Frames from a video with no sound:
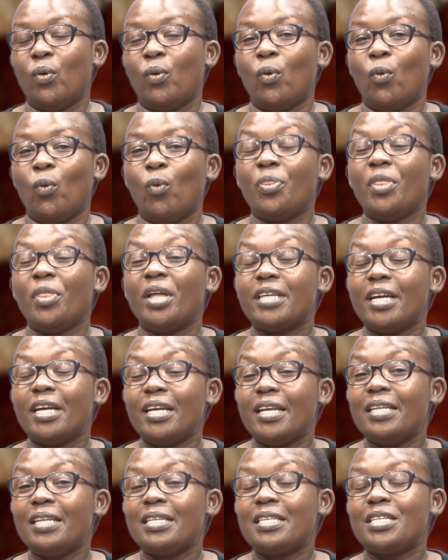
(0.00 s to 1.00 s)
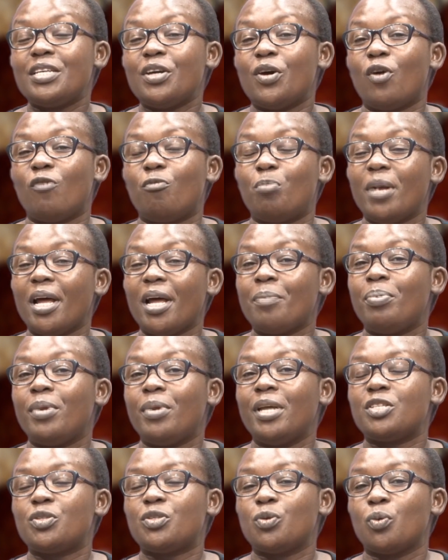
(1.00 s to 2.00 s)
when the tendency of blood
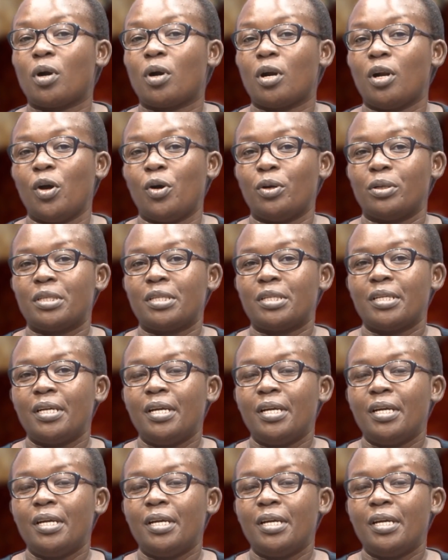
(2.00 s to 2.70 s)
vessels to clot